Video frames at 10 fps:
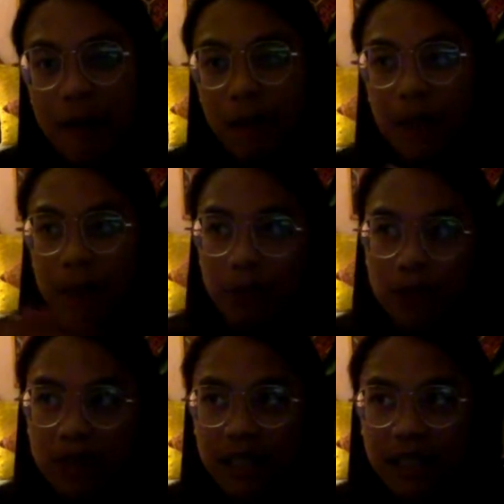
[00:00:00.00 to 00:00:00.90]
but the
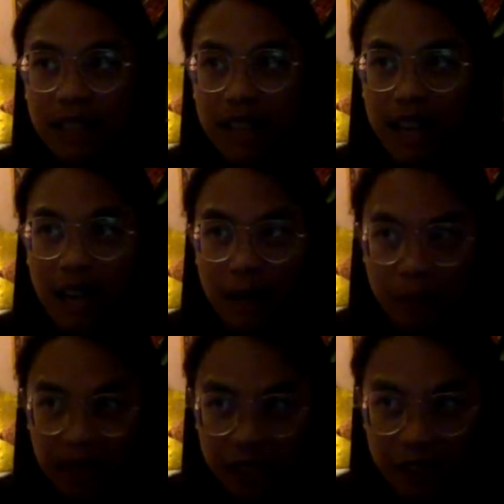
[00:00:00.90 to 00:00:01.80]
person, I
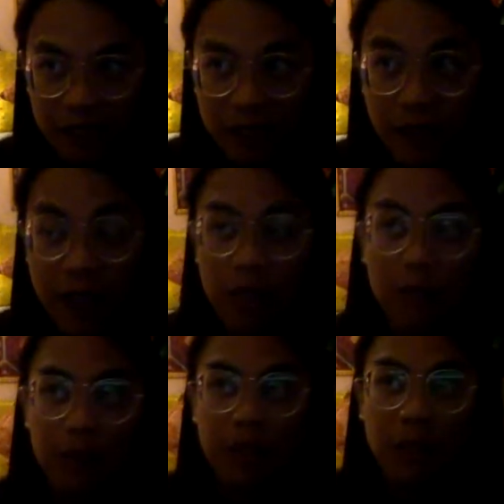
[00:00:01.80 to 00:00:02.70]
believe, if I
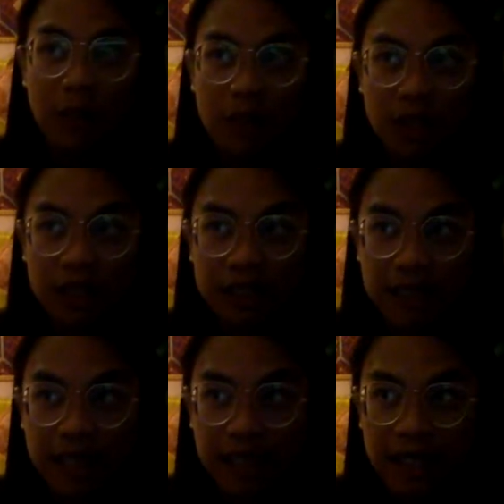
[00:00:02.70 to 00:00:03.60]
interpret the question,
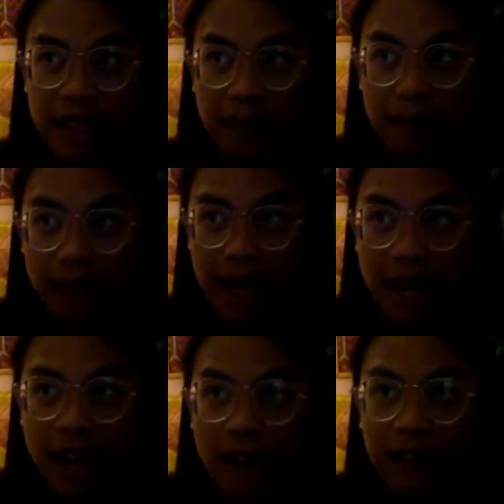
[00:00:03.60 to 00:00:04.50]
said that they may
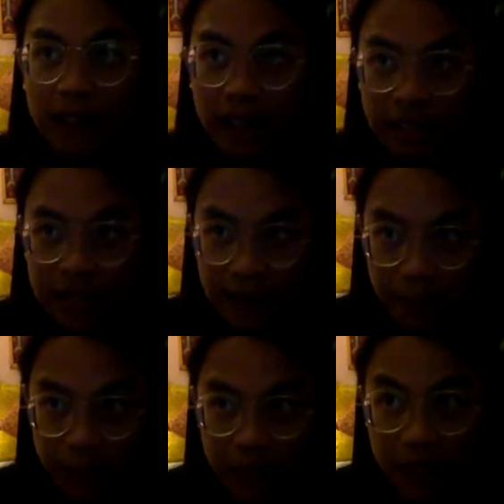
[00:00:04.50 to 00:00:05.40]
have done
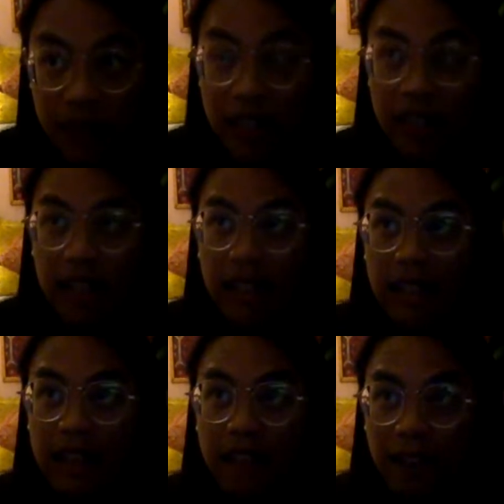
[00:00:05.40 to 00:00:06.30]
something that
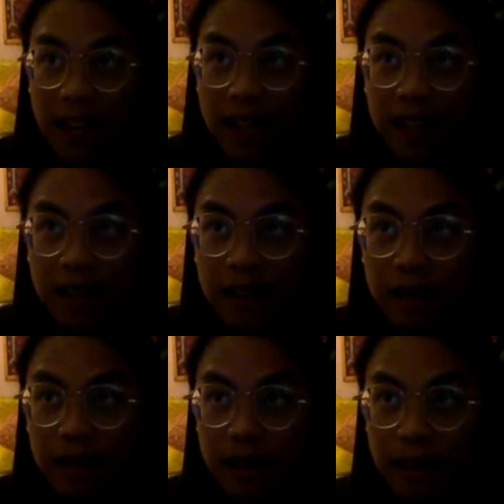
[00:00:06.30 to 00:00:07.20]
have led
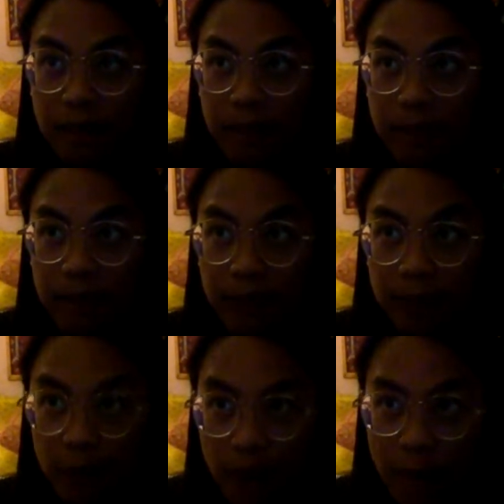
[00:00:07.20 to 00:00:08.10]
to the
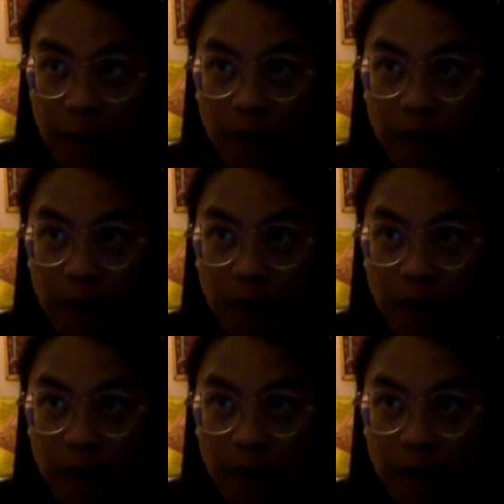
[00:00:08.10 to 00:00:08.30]
trauma